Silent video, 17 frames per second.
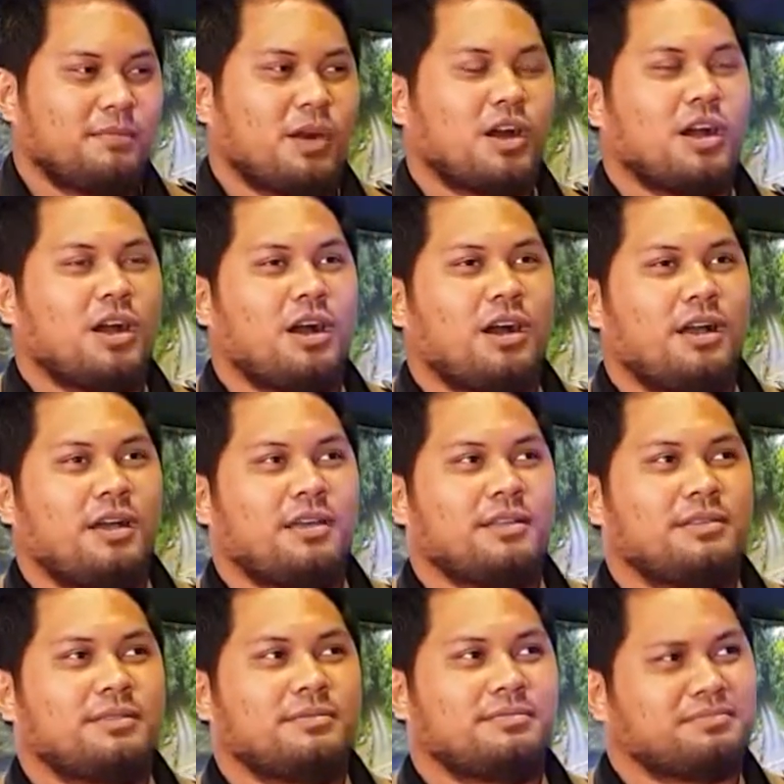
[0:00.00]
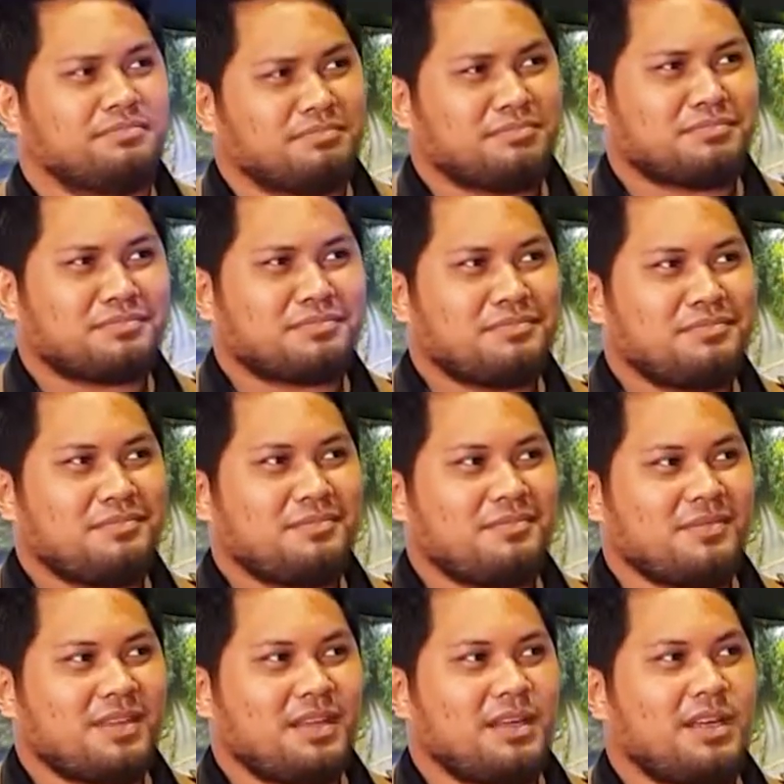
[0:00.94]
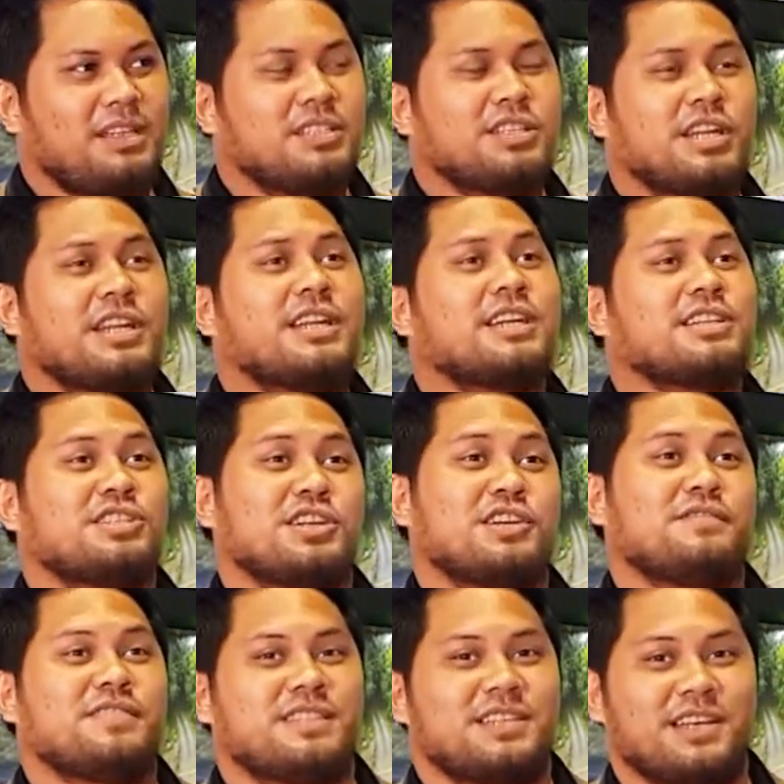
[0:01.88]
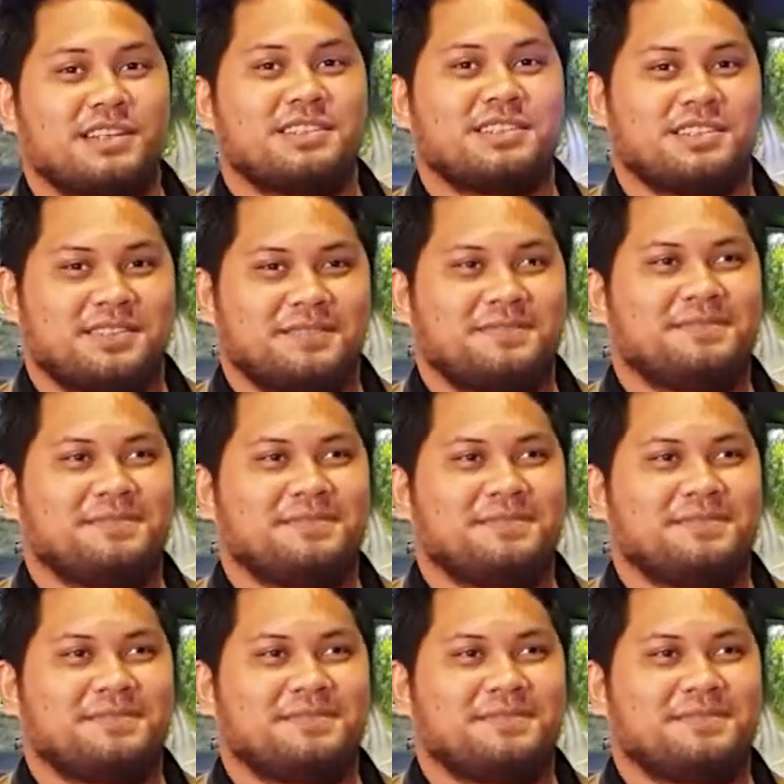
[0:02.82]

more on engineering services.